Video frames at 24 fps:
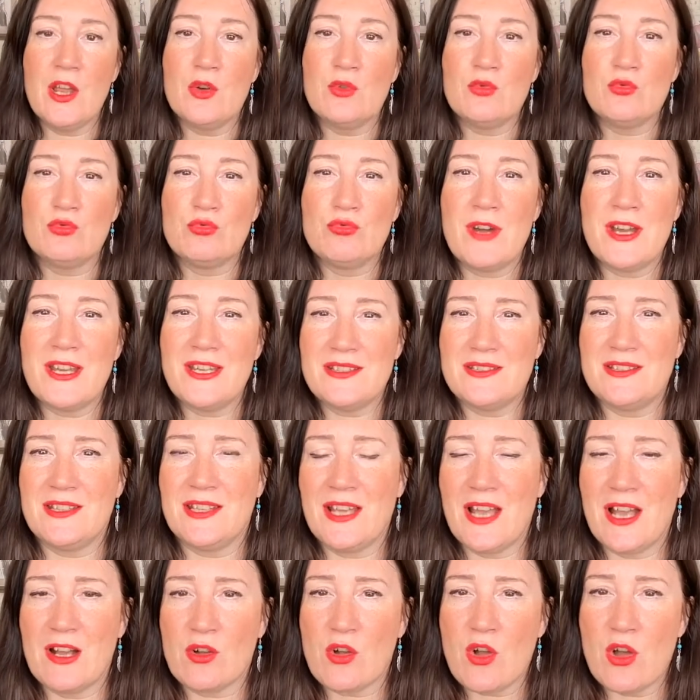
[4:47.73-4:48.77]
raising
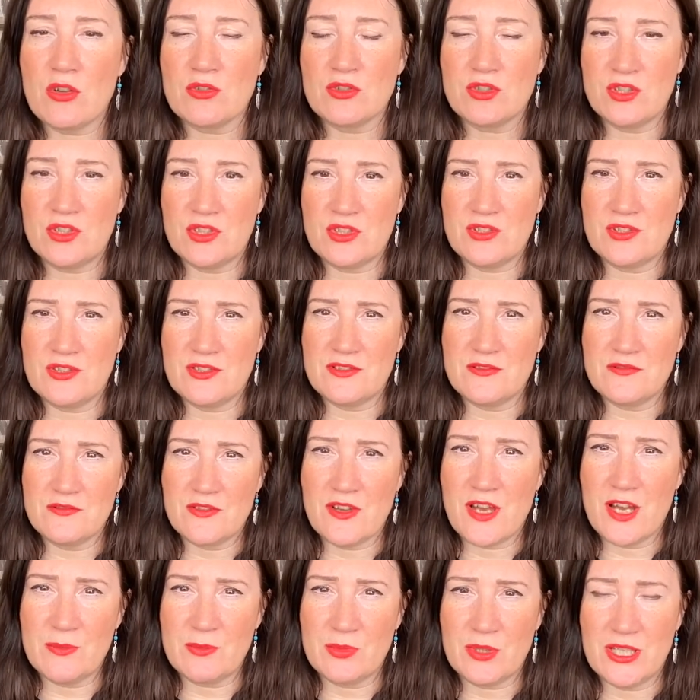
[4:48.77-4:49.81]
our consciousness and
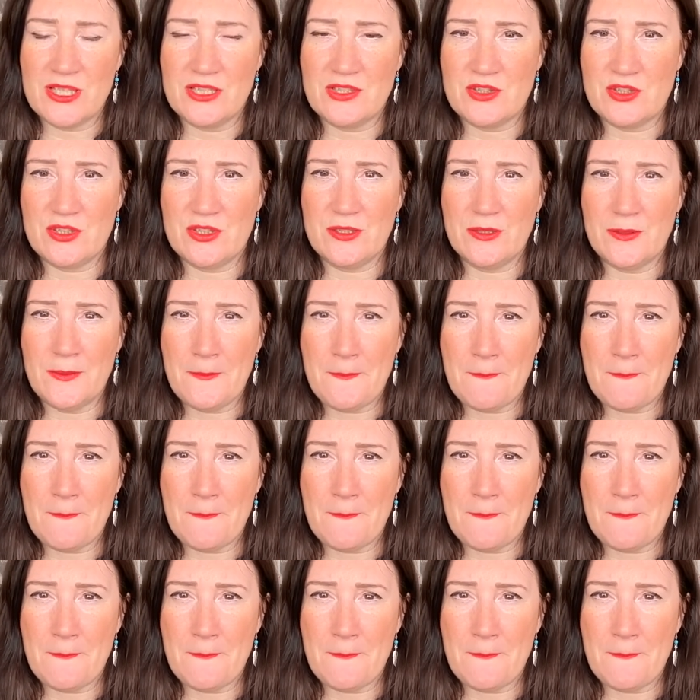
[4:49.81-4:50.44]
vibration.